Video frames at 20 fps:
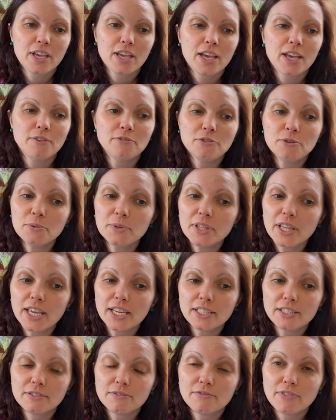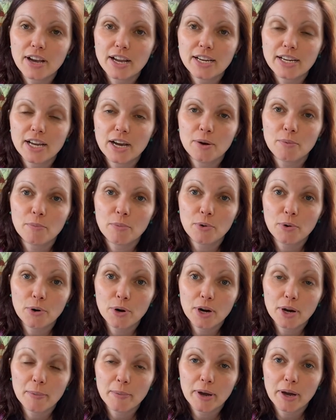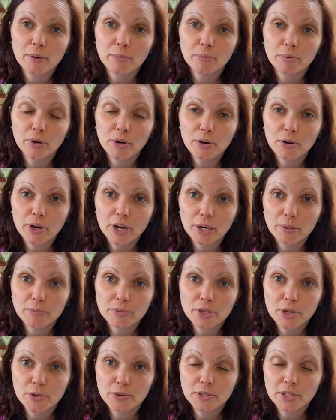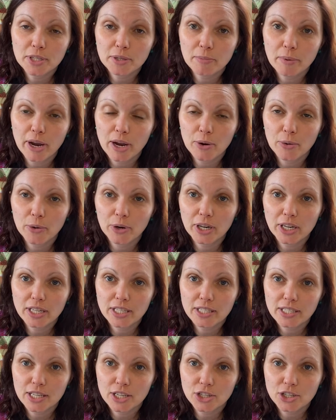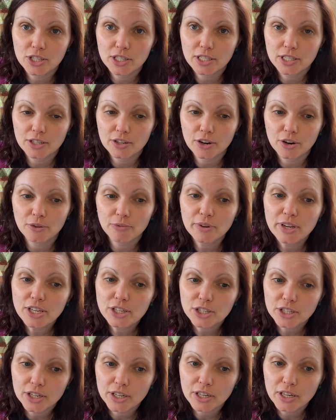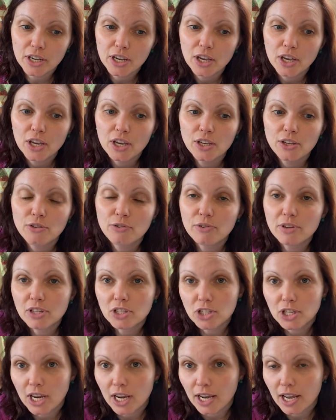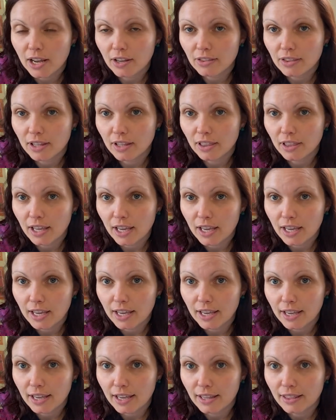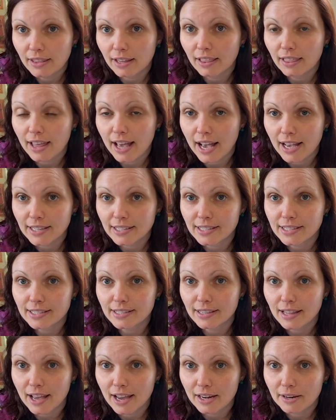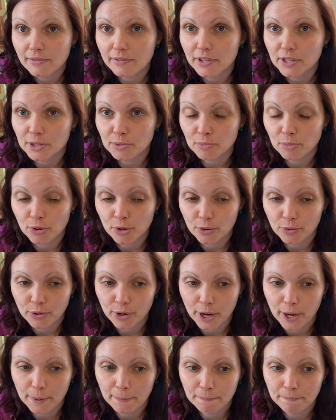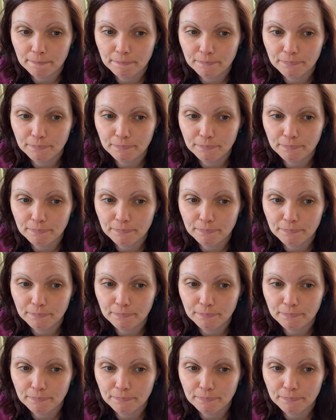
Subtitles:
If you would like to find out more about programs hosted by organizations in our region, you can check out the link in the last slide of this program.